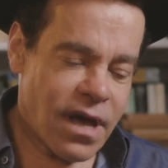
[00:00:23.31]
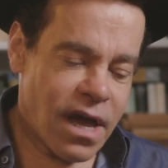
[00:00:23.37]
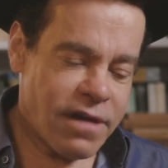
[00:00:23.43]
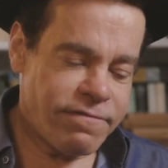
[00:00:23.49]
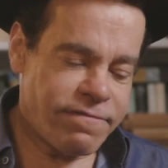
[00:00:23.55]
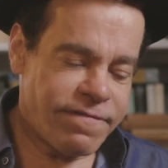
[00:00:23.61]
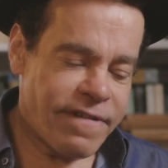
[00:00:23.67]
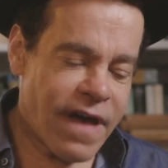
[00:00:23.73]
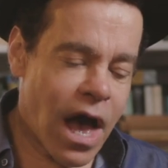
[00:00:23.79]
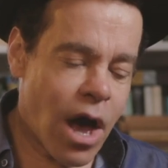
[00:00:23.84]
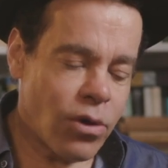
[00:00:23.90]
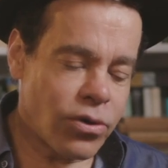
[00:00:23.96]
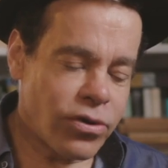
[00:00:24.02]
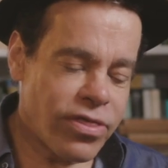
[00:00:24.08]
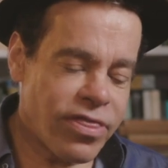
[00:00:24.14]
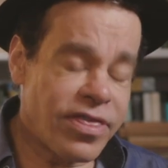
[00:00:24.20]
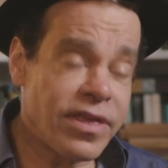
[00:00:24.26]
I
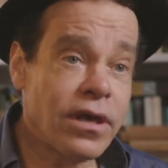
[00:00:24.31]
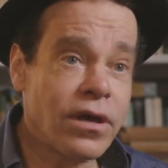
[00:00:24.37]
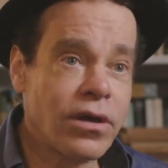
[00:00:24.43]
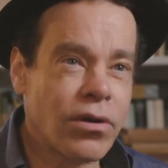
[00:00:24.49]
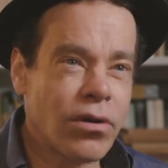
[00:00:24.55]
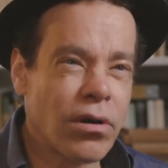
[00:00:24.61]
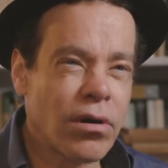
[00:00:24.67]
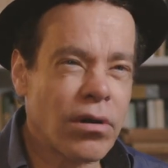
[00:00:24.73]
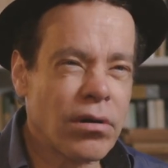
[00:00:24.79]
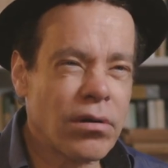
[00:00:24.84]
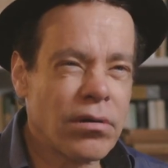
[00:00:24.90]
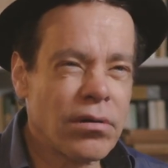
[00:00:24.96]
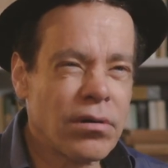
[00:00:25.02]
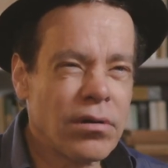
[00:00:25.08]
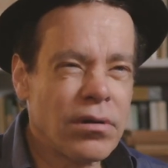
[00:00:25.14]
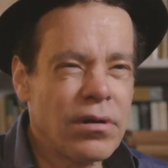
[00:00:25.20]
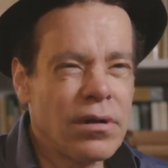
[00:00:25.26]
found theater
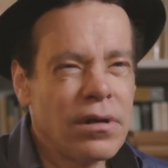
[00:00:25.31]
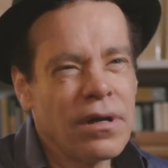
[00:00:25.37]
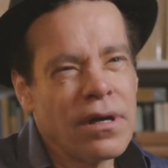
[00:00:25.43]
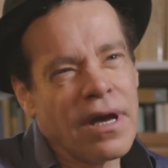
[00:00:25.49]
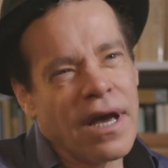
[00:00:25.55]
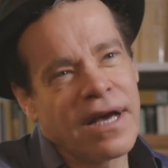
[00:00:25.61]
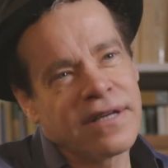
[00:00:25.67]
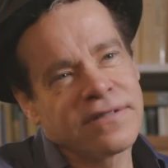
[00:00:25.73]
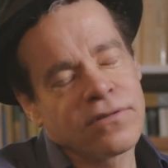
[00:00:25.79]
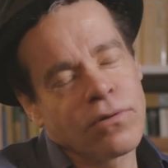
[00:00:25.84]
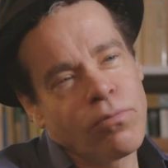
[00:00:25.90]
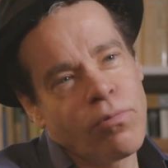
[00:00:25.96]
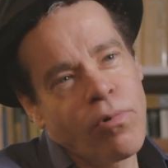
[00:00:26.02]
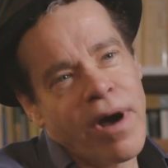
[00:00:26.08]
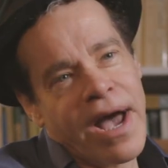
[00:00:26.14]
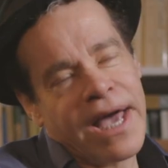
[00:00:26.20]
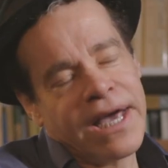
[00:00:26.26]
as a
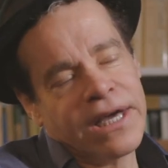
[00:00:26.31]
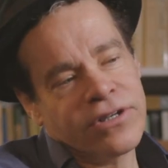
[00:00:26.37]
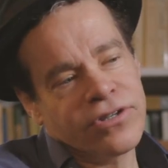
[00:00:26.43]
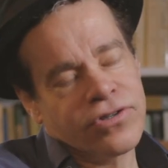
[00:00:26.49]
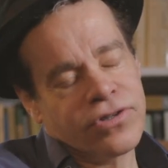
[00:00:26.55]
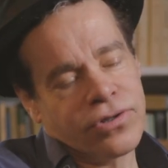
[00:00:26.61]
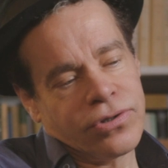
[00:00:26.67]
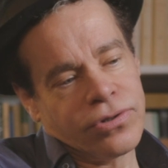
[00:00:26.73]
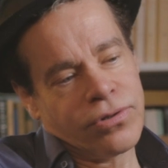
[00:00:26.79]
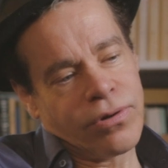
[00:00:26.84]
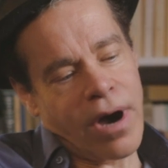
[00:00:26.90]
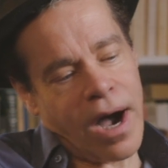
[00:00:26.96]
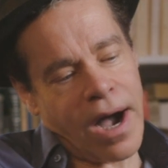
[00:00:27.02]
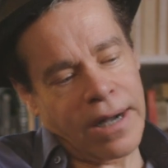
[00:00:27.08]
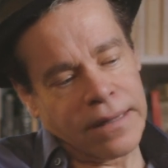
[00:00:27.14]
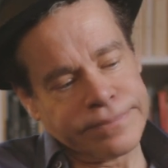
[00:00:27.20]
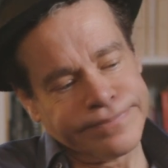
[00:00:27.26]
way to,
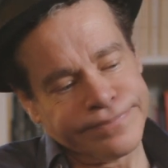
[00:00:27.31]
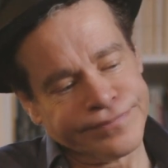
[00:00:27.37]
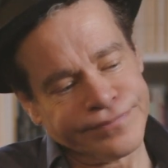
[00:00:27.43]
I